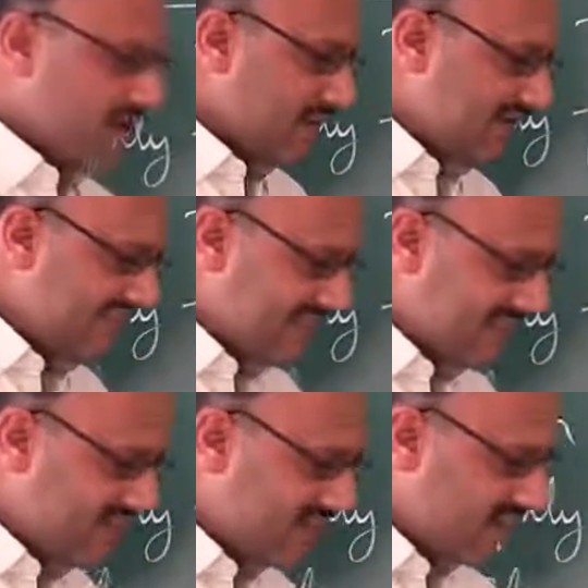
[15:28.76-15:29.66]
This
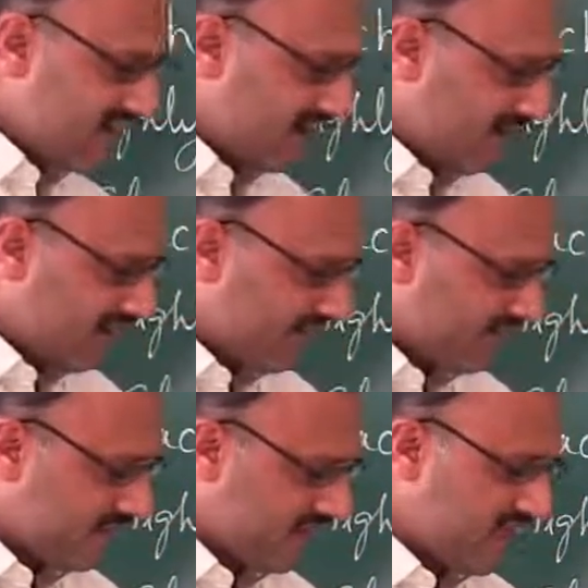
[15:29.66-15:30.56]
area of
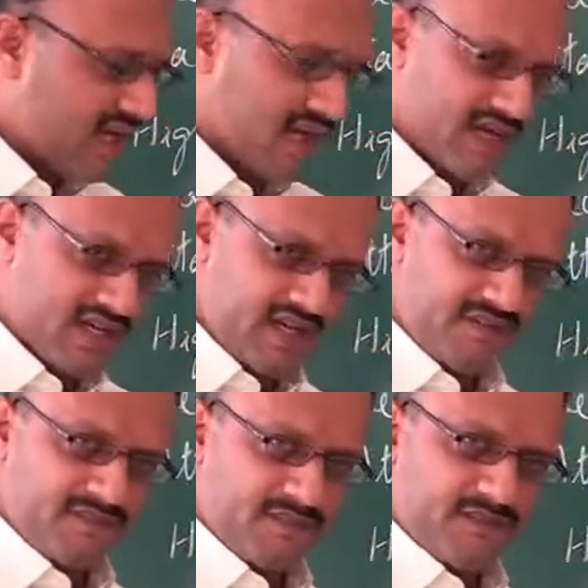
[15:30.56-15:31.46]
tRNA
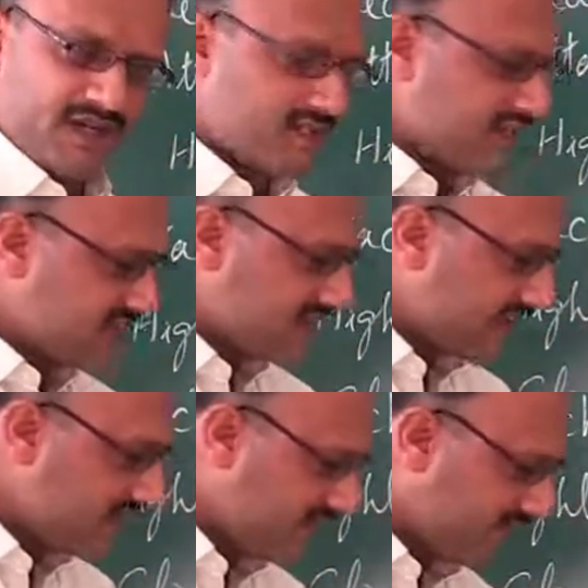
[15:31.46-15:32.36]
or this
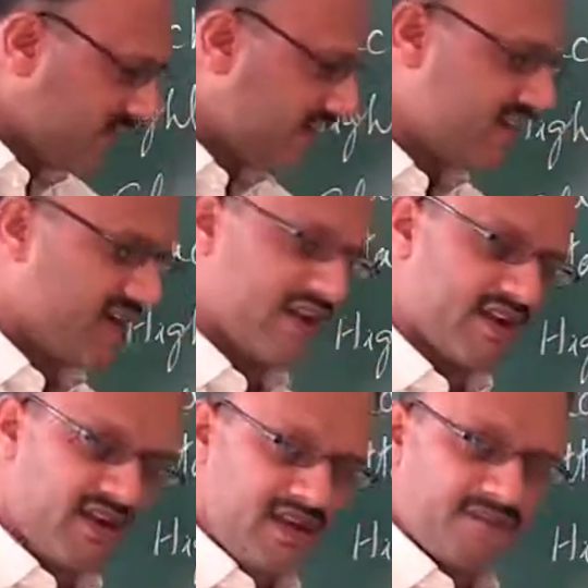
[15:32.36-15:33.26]
site of tRNA